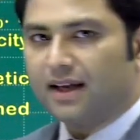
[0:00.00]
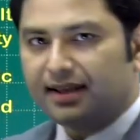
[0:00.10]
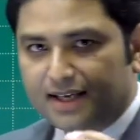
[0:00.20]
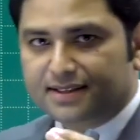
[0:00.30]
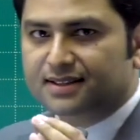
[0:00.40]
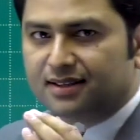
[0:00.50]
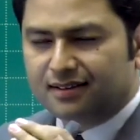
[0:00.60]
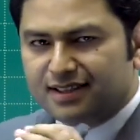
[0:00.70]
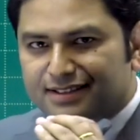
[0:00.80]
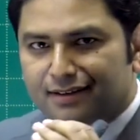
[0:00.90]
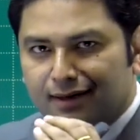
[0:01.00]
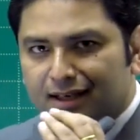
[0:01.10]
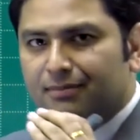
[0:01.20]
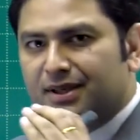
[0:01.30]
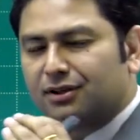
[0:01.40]
Yes, there's a
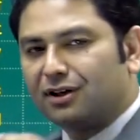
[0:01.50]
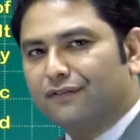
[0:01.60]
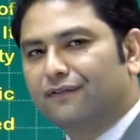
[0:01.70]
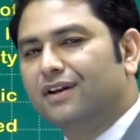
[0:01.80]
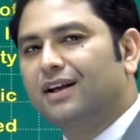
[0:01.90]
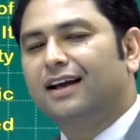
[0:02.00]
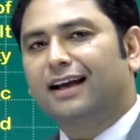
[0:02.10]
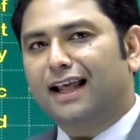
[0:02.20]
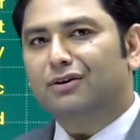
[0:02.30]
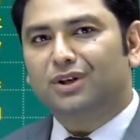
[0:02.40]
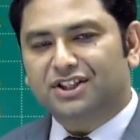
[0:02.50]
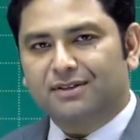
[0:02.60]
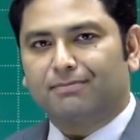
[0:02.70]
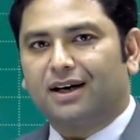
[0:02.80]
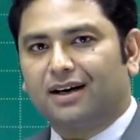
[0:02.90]
little bit of
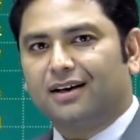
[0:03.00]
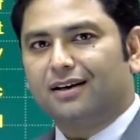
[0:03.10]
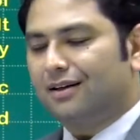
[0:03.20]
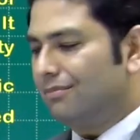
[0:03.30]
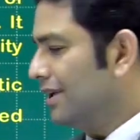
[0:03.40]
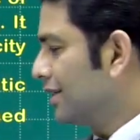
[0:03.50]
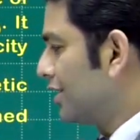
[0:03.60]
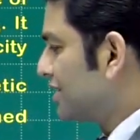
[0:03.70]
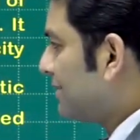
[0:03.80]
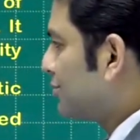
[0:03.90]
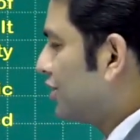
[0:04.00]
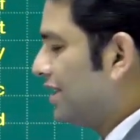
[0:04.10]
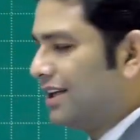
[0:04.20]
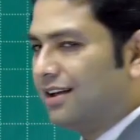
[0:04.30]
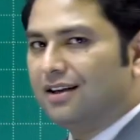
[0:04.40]
calculation part, but
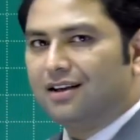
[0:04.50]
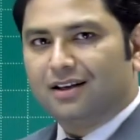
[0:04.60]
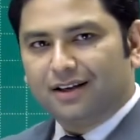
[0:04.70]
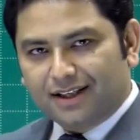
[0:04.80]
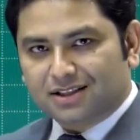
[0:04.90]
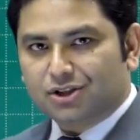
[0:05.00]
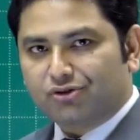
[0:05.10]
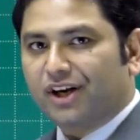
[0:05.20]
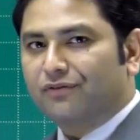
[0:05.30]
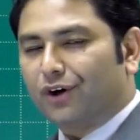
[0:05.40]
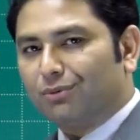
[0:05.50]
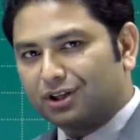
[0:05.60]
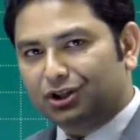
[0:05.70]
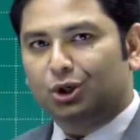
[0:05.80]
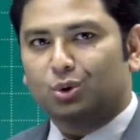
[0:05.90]
conceptually it's
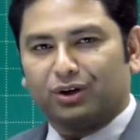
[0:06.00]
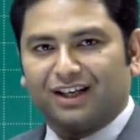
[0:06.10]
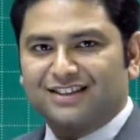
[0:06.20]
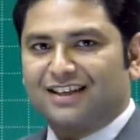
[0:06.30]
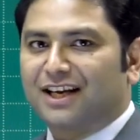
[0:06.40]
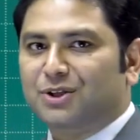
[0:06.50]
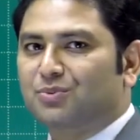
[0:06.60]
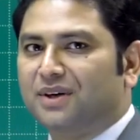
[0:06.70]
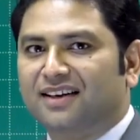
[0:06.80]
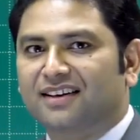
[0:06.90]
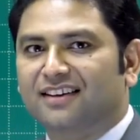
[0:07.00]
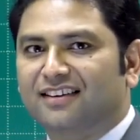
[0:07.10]
straightforward, though it's a nice one.